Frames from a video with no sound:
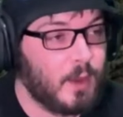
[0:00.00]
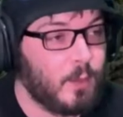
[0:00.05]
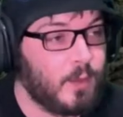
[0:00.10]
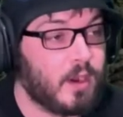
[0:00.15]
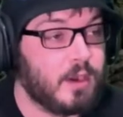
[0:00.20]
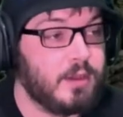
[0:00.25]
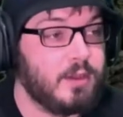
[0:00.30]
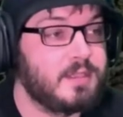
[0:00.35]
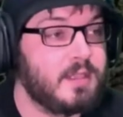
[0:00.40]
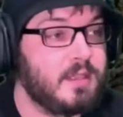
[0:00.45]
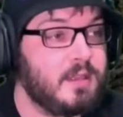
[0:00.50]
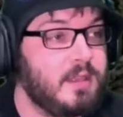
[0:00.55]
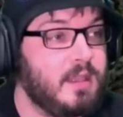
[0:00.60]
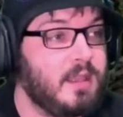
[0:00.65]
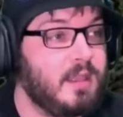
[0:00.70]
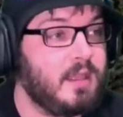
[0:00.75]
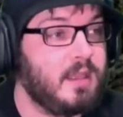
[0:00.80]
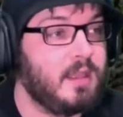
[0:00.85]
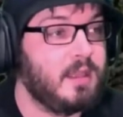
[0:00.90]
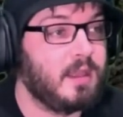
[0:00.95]
We are using
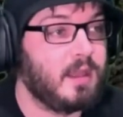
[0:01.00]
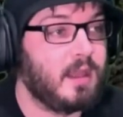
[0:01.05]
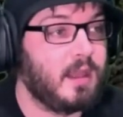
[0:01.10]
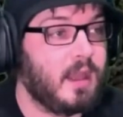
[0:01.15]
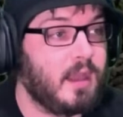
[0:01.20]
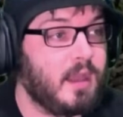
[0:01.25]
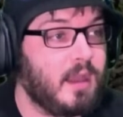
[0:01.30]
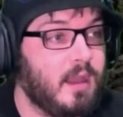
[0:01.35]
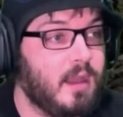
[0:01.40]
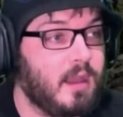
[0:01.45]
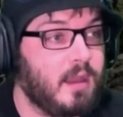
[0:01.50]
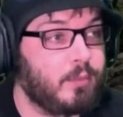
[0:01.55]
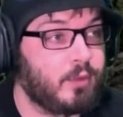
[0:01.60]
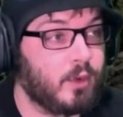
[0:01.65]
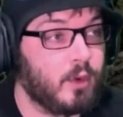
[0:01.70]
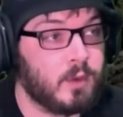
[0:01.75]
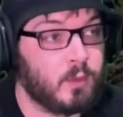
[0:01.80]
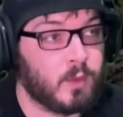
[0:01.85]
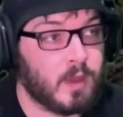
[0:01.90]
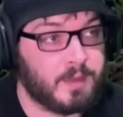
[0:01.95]
the
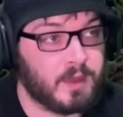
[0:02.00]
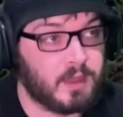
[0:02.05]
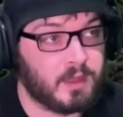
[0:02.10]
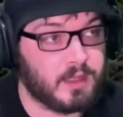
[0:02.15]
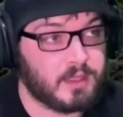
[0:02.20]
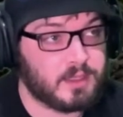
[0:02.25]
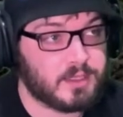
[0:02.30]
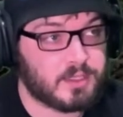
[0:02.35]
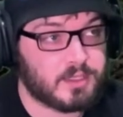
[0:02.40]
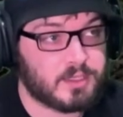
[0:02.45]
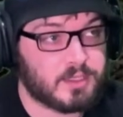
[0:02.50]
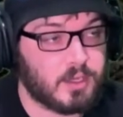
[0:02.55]
broken weapon glitch,